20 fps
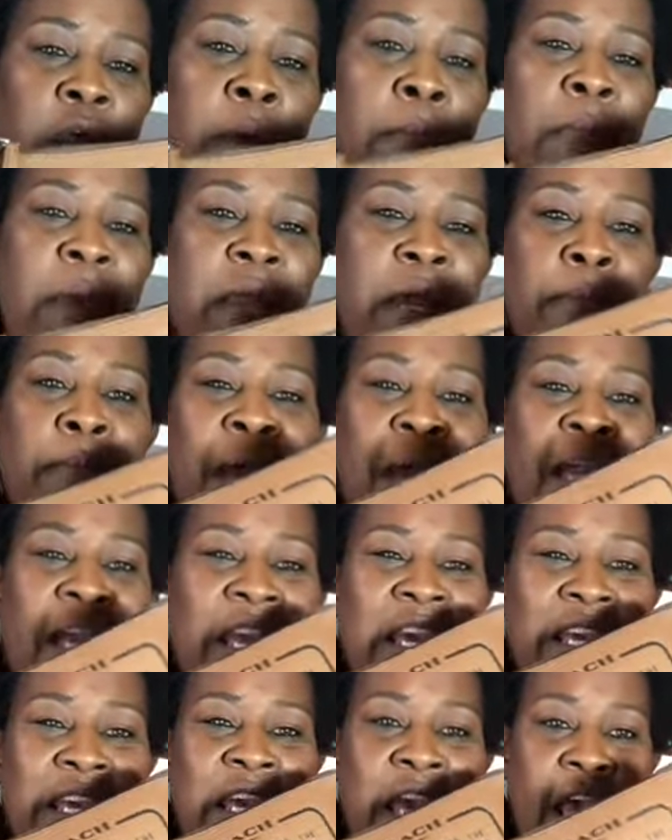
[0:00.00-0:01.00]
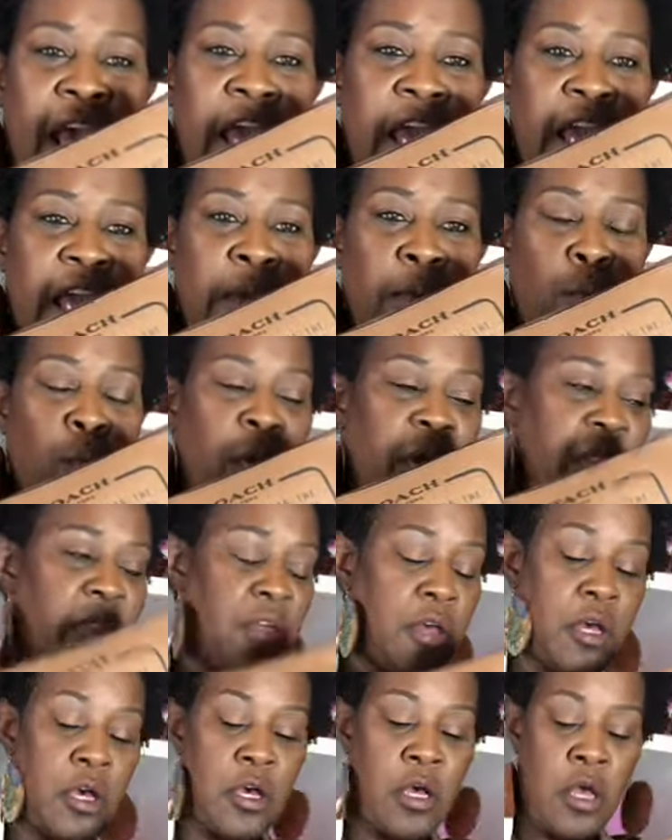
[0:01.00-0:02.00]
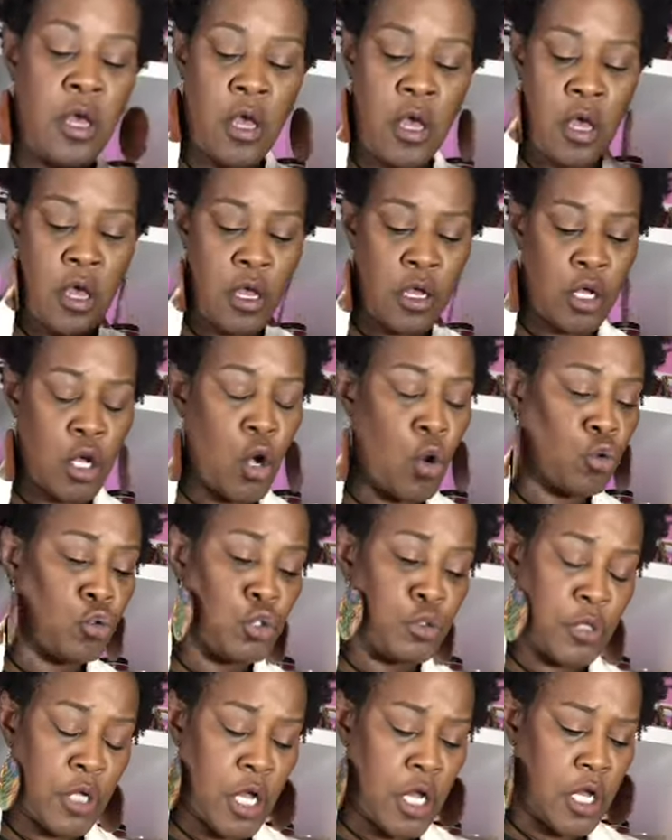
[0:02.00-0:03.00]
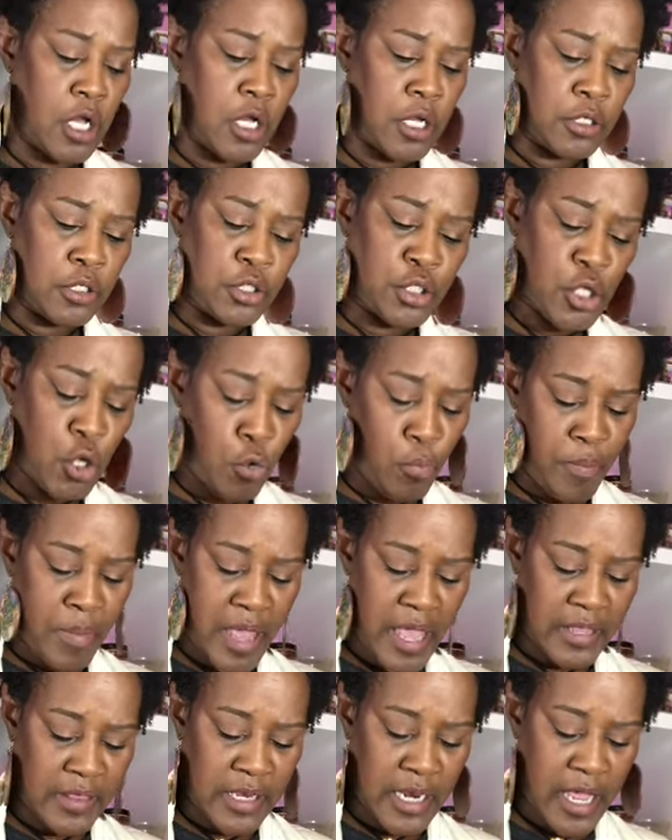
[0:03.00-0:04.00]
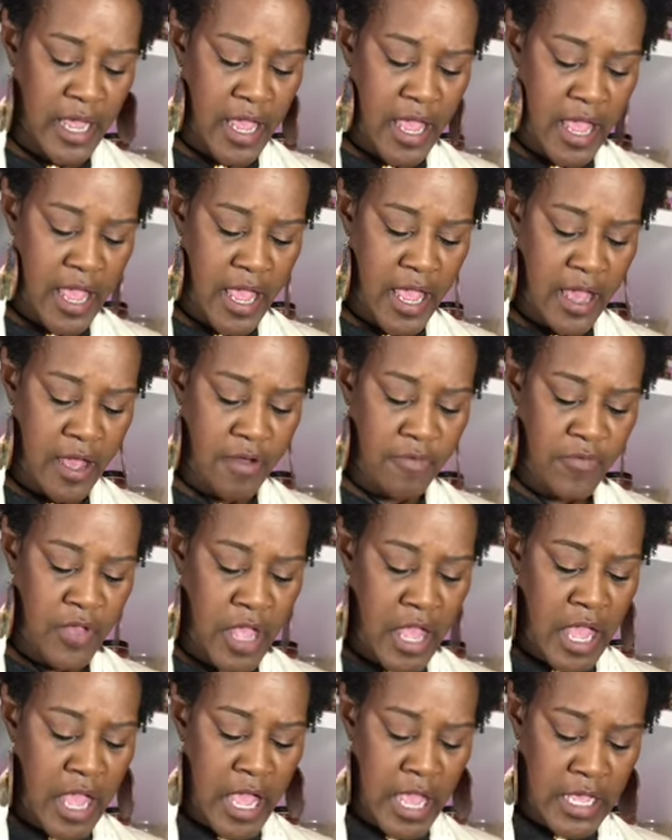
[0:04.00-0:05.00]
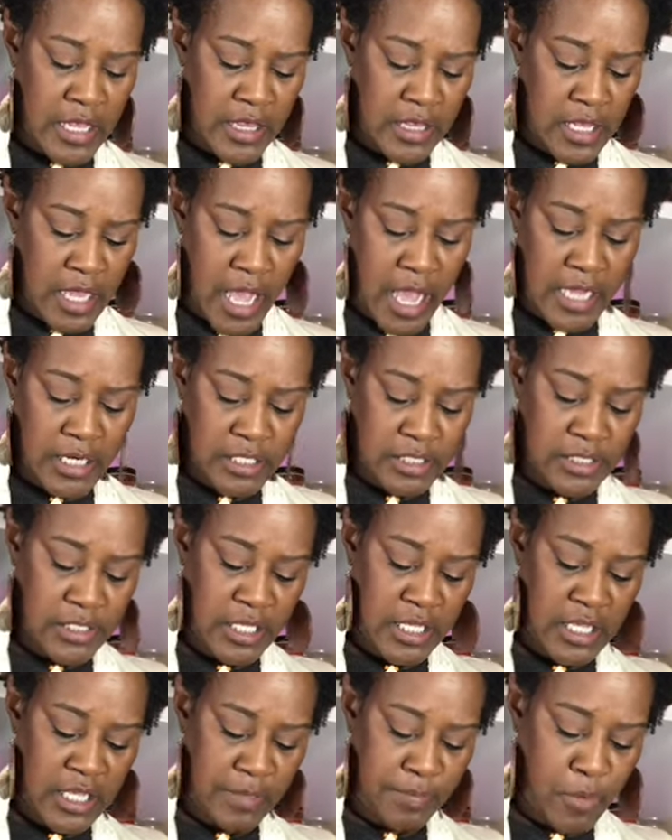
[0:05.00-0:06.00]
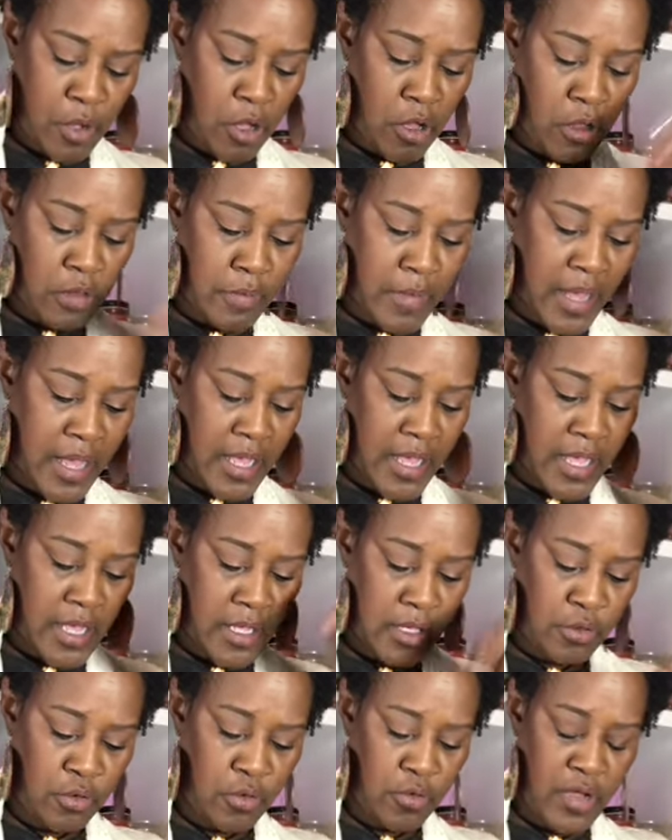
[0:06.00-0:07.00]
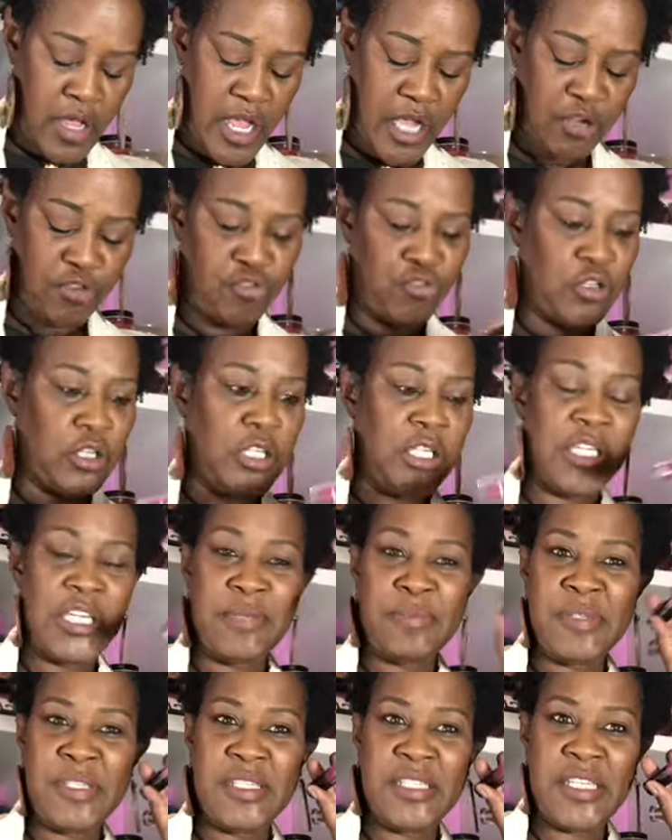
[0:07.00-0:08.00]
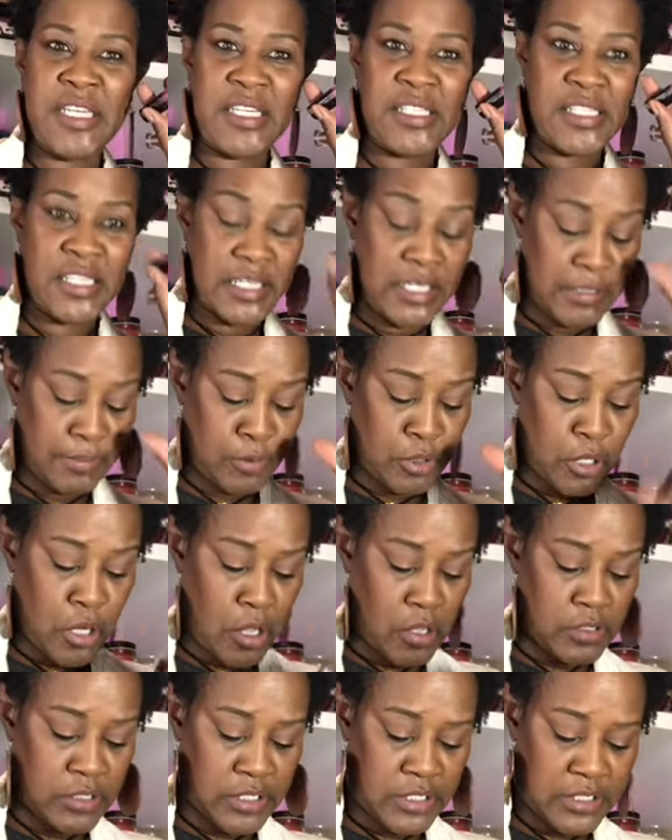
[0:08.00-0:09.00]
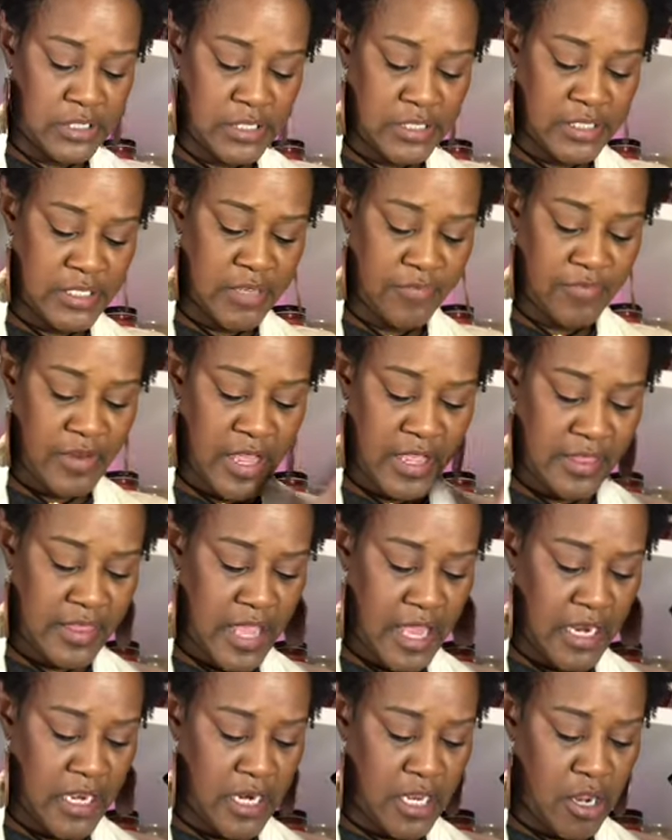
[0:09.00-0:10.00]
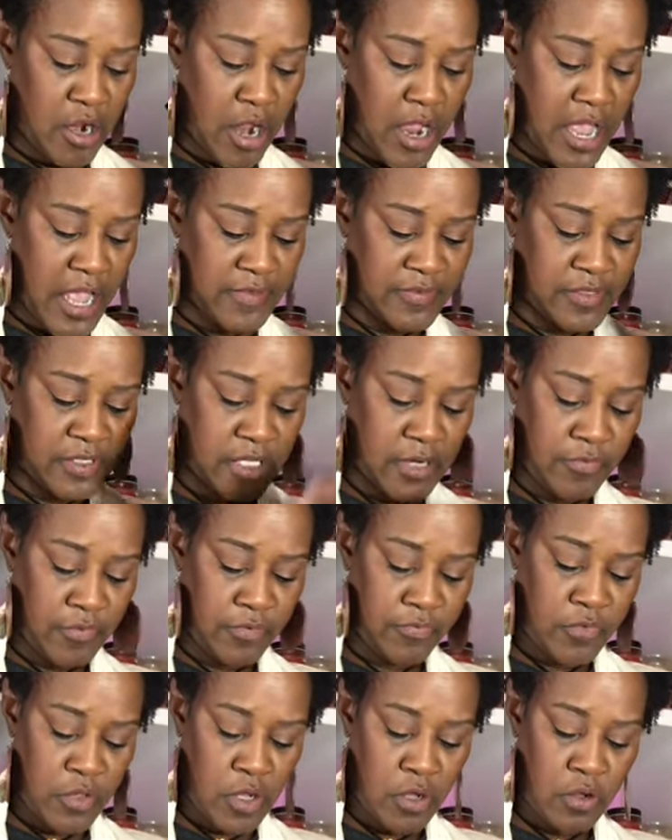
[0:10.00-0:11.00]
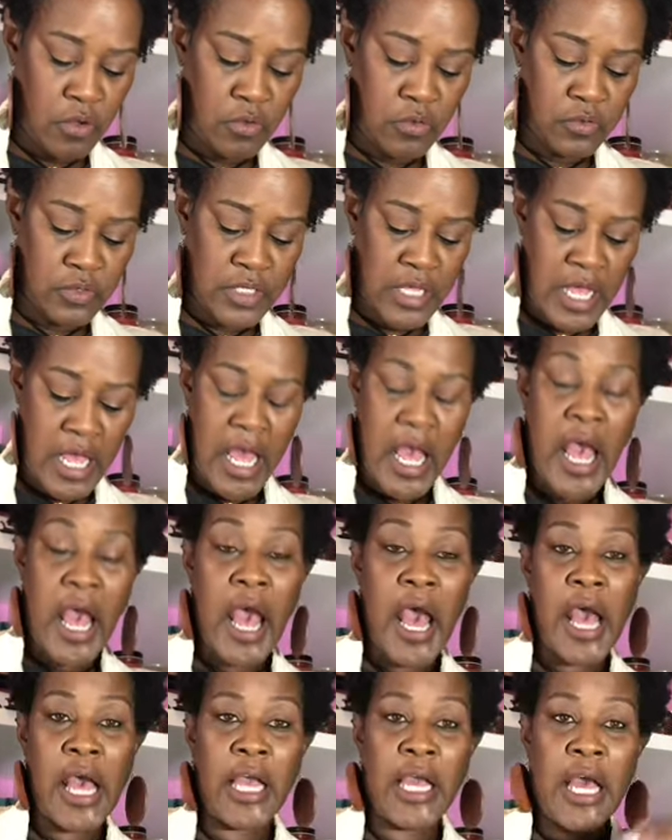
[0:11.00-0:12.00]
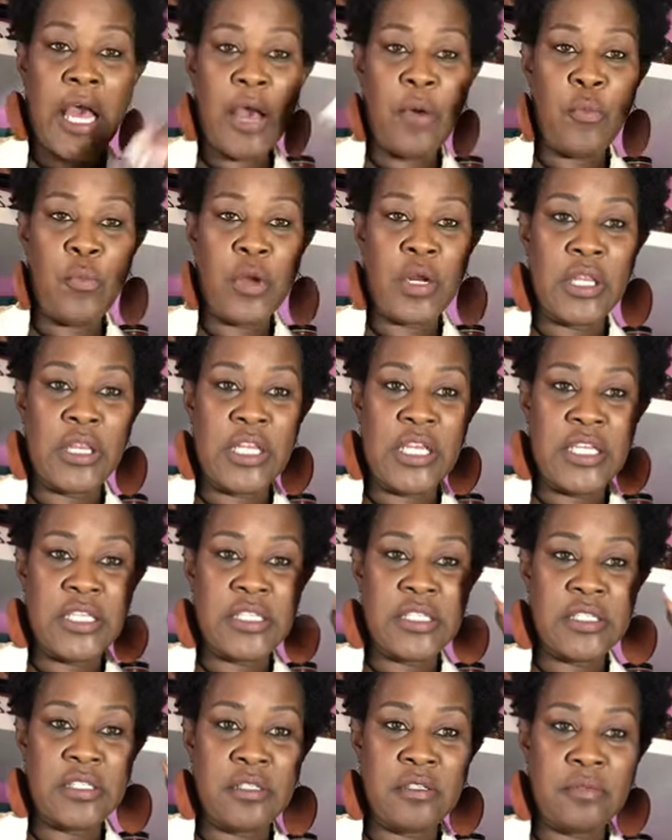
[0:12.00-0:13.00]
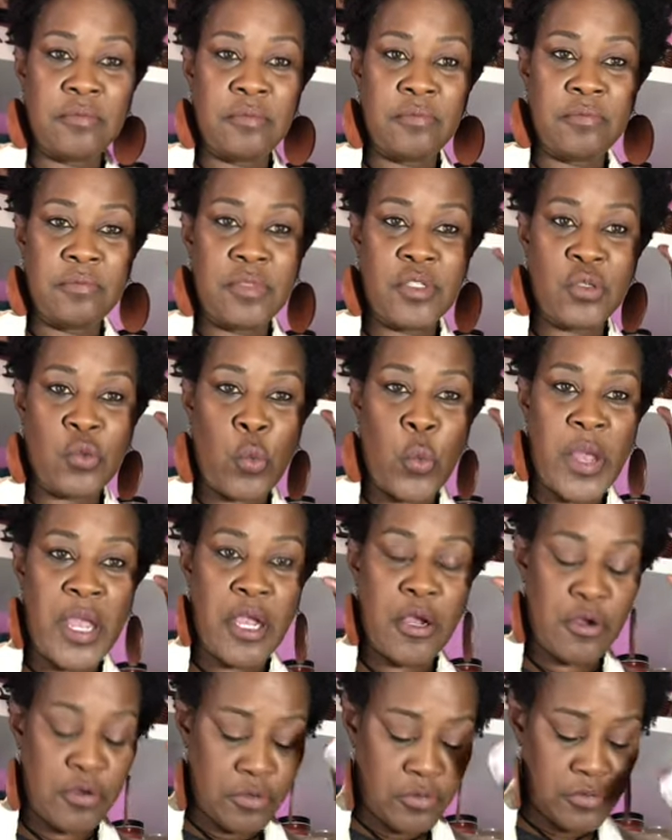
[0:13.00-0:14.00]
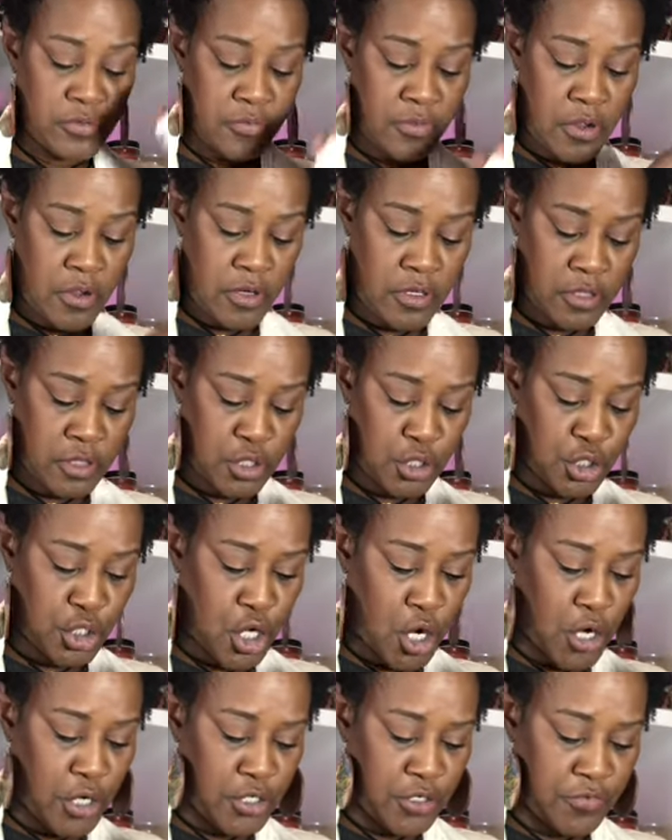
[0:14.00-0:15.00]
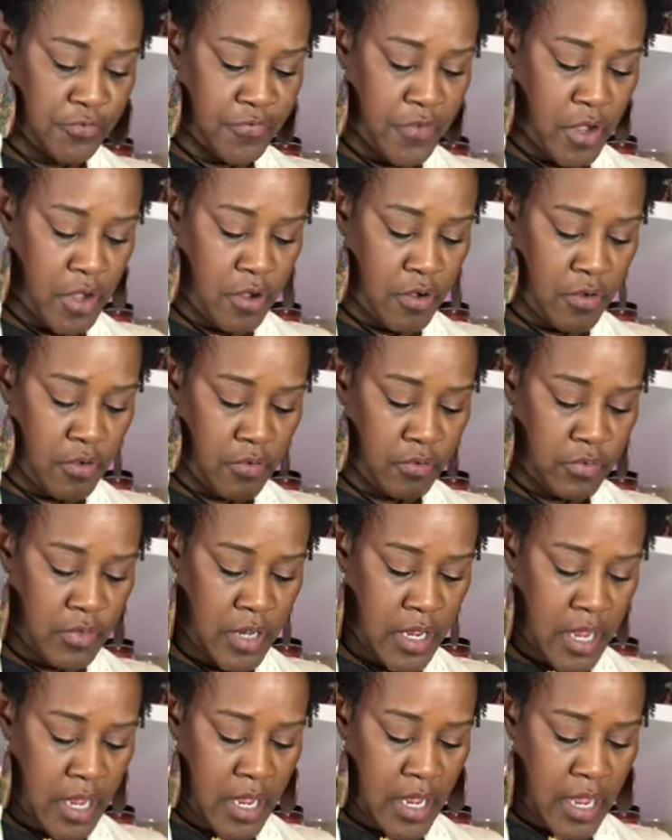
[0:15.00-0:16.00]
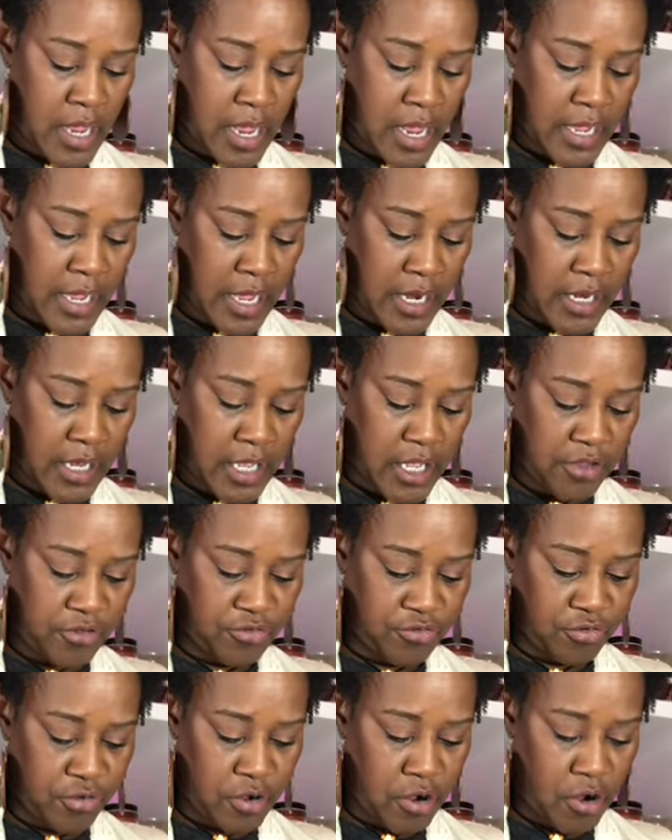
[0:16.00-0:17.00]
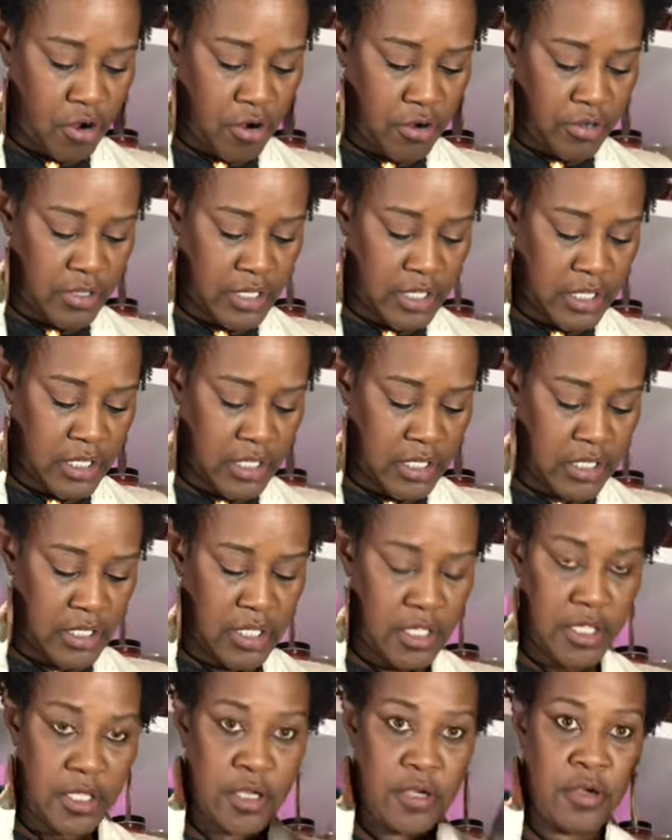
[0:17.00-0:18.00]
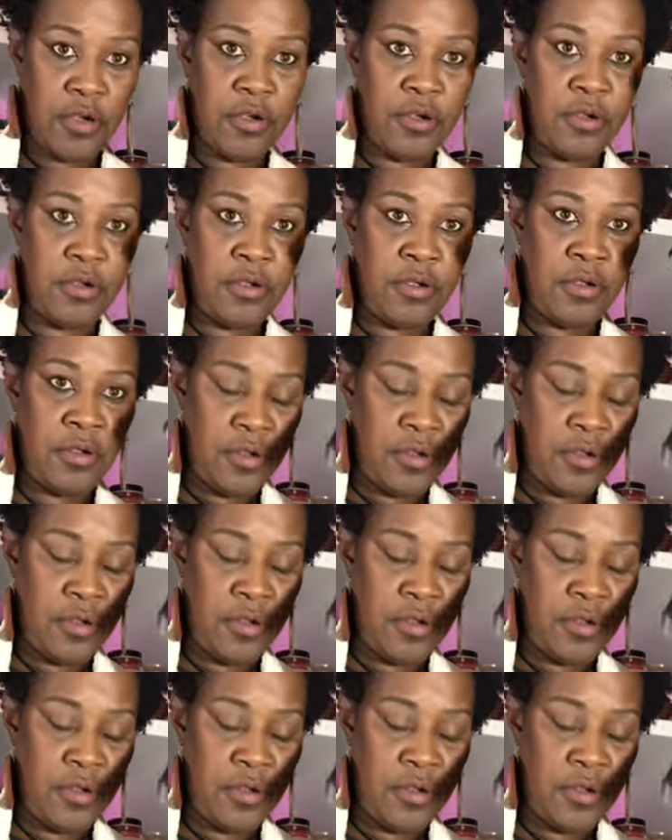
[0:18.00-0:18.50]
makeup bag. It came with a Coach tote bag that I have, and I just keep all my, you know, extra lipsticks and lip glosses and stuff like that in here. I have several of those. I got of these squares to charge your phone. I got an extra car key in here.